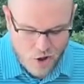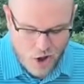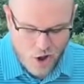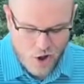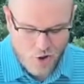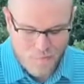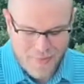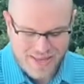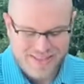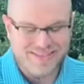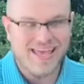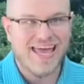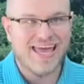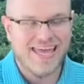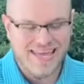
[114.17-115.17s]
all
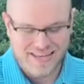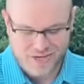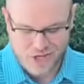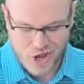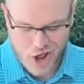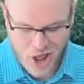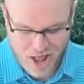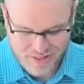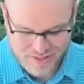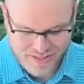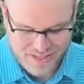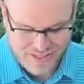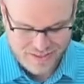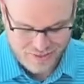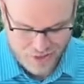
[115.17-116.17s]
maintain
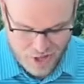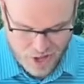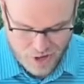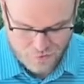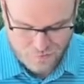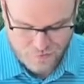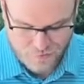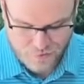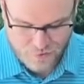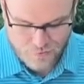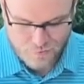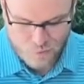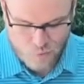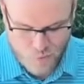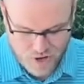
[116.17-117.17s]
constant love
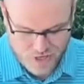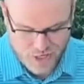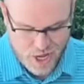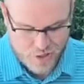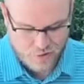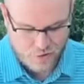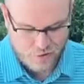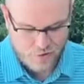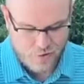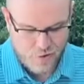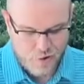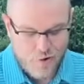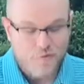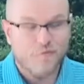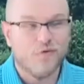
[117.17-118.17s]
for one another
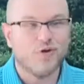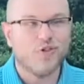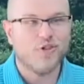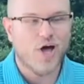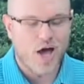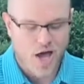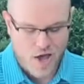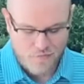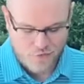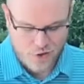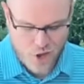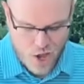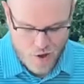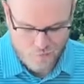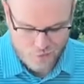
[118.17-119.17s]
for love
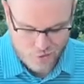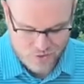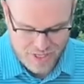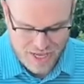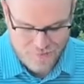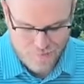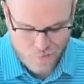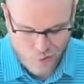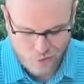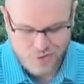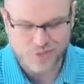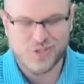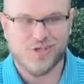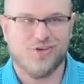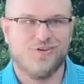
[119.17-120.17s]
covers a
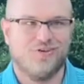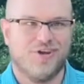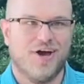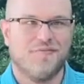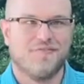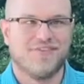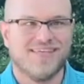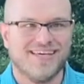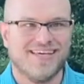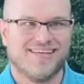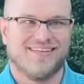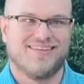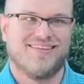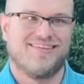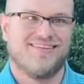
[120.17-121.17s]
multitude of
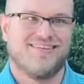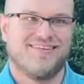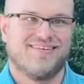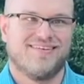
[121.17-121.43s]
sins.